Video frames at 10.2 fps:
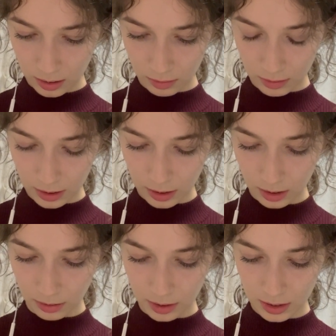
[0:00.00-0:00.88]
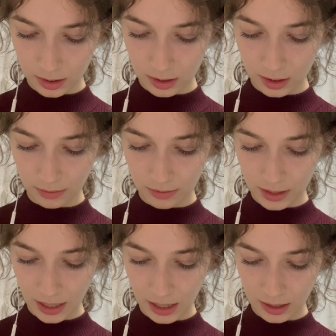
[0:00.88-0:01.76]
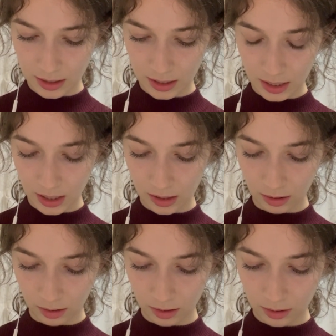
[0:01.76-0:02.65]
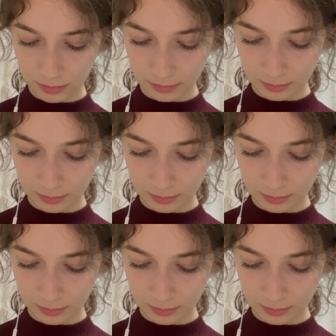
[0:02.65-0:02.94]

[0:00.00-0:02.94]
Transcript: with your sense of taste either.